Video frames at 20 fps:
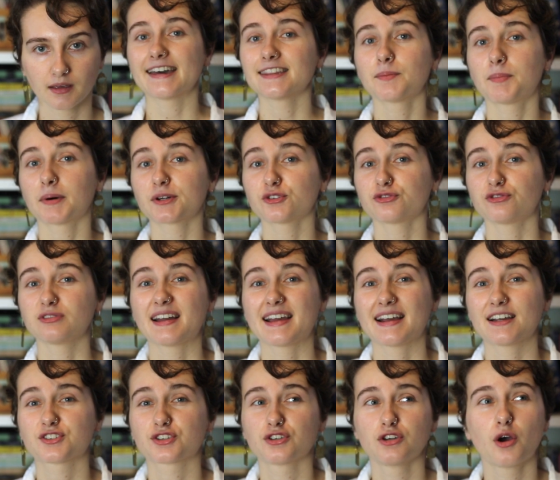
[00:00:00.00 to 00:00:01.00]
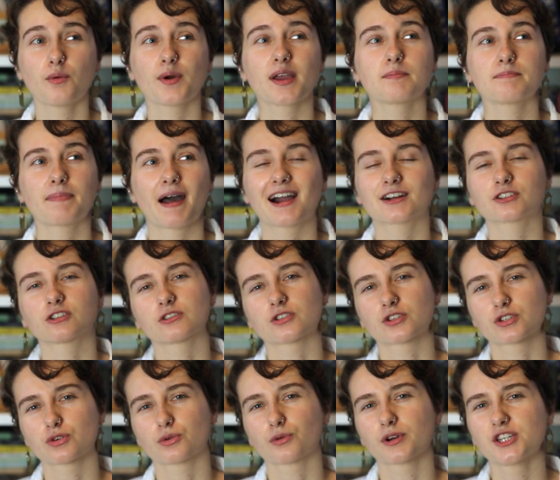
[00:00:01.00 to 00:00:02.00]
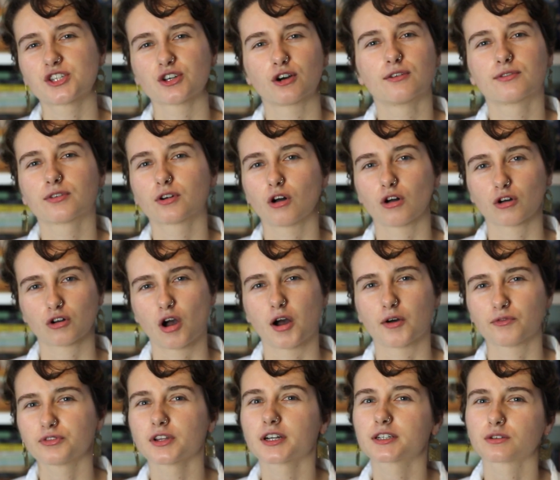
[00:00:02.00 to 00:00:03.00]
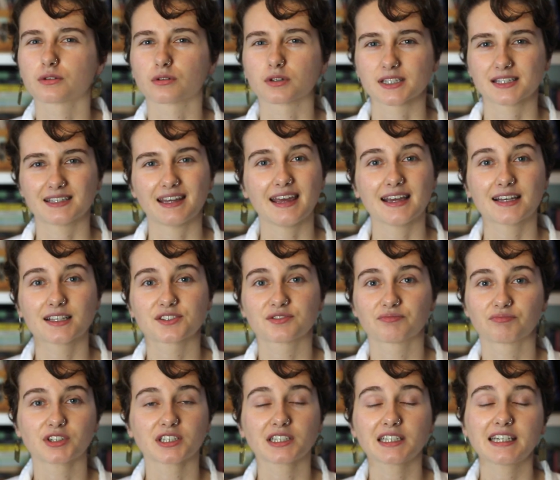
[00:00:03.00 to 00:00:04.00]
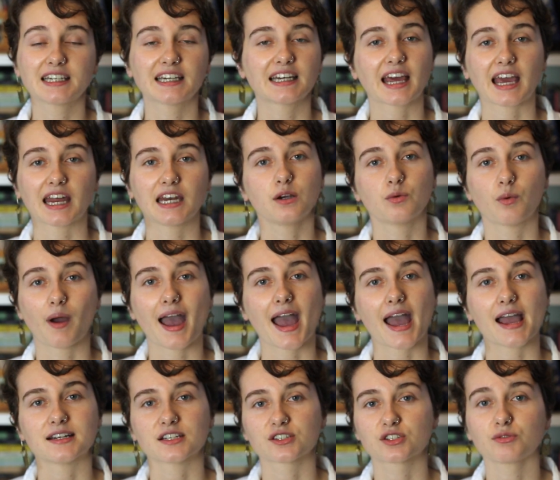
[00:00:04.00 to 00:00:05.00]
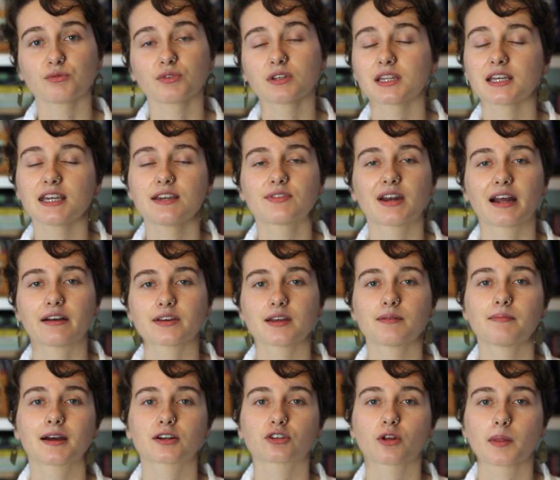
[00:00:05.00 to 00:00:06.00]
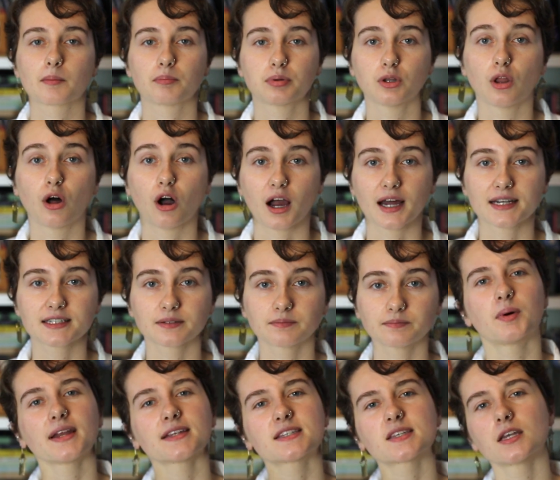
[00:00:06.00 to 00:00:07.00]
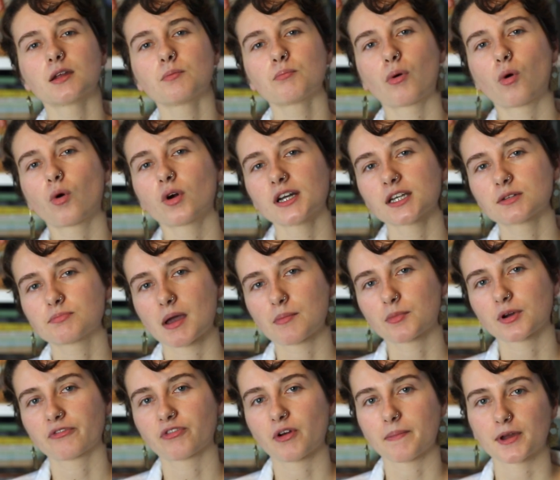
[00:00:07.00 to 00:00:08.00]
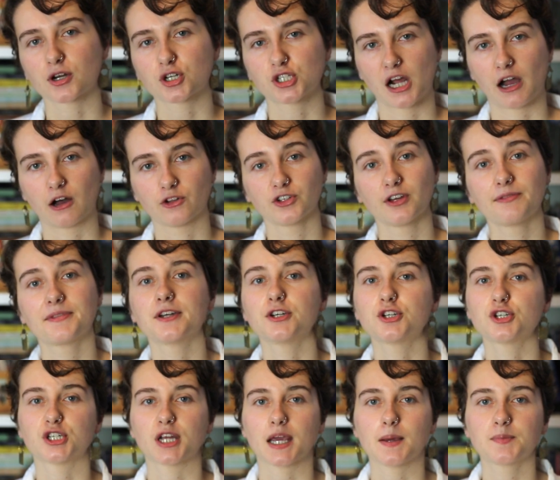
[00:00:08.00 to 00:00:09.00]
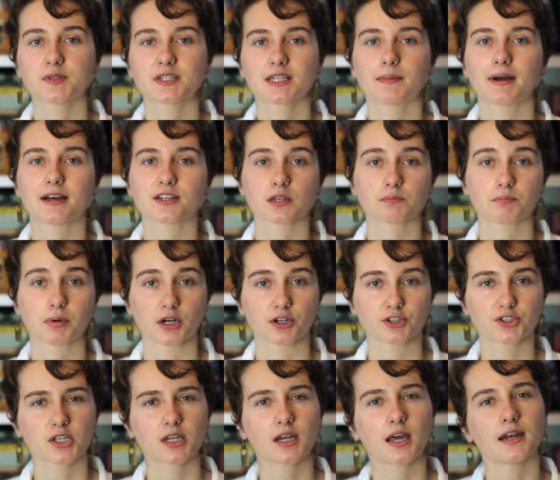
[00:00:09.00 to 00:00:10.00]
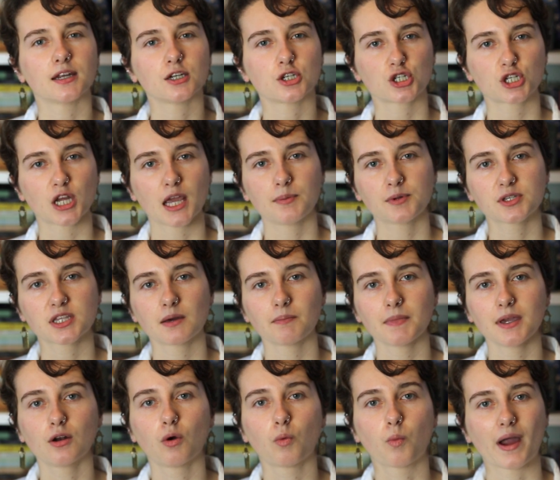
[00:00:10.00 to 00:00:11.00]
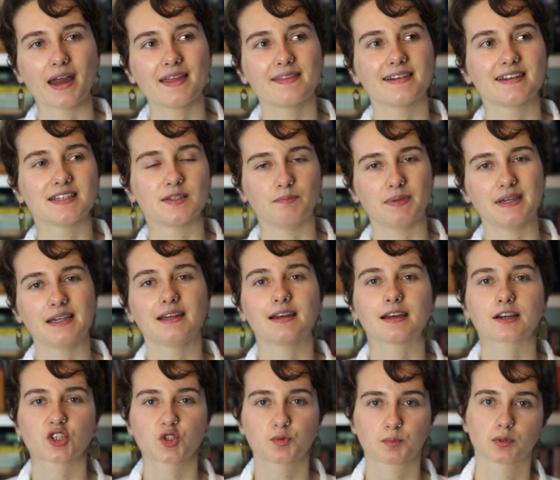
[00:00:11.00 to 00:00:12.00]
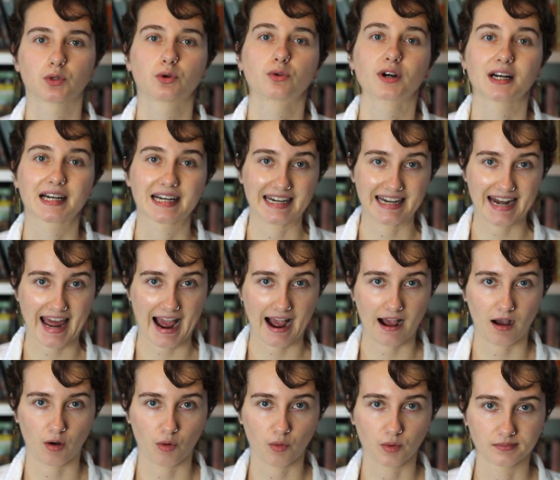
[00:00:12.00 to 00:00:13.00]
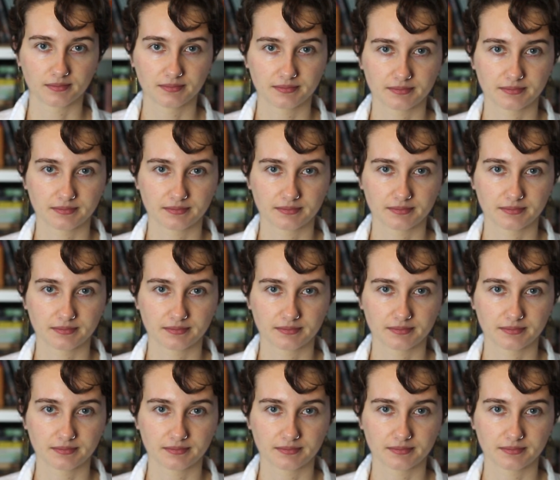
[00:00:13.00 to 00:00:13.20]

And the butterfly has no impact on the story's overall conflict or stakes really in any way. It doesn't really even have an impact on the plot. But it's an important memory from their childhood that shapes them as a person, and it shaped them in a way that is being explored now.